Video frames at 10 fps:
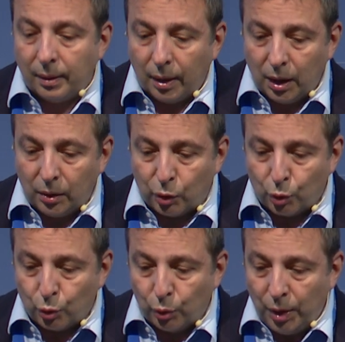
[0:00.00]

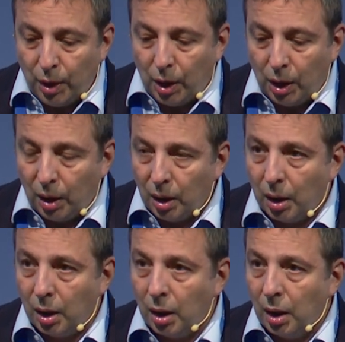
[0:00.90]
into the
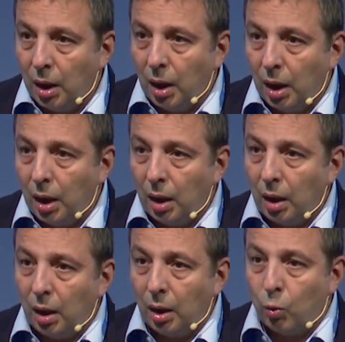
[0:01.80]

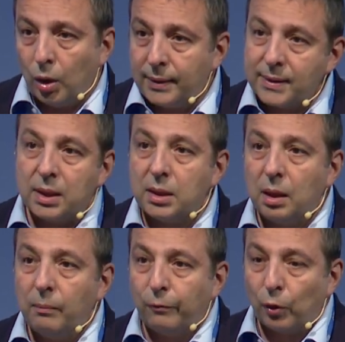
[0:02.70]
quota
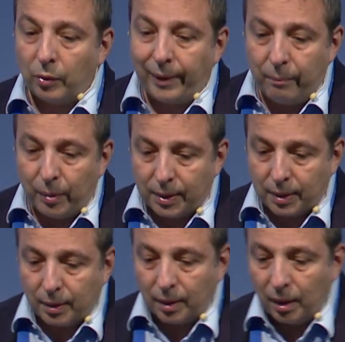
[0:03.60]
system for Great
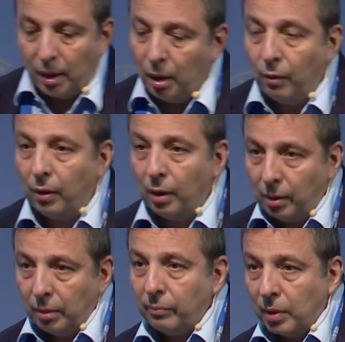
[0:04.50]
Britain?
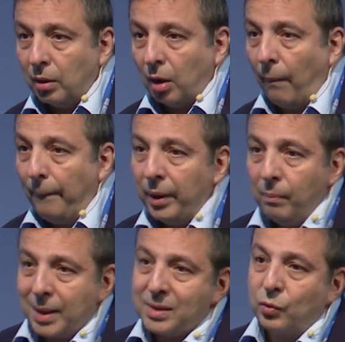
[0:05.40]
Company
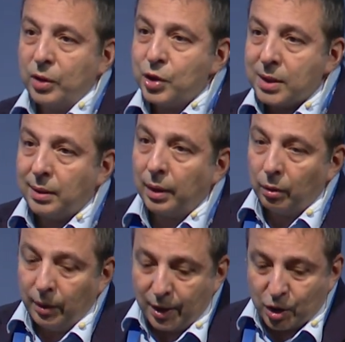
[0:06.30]
must register on
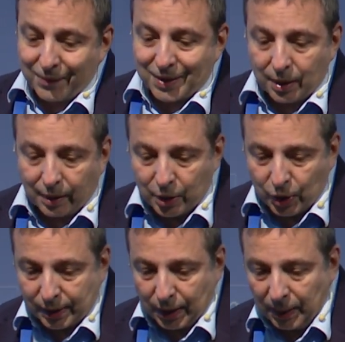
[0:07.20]
the HFC
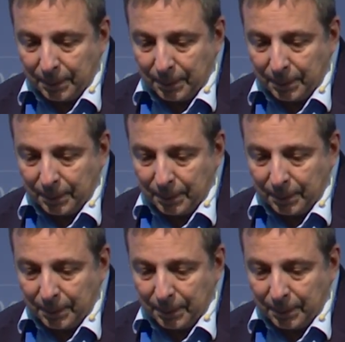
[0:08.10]
registry.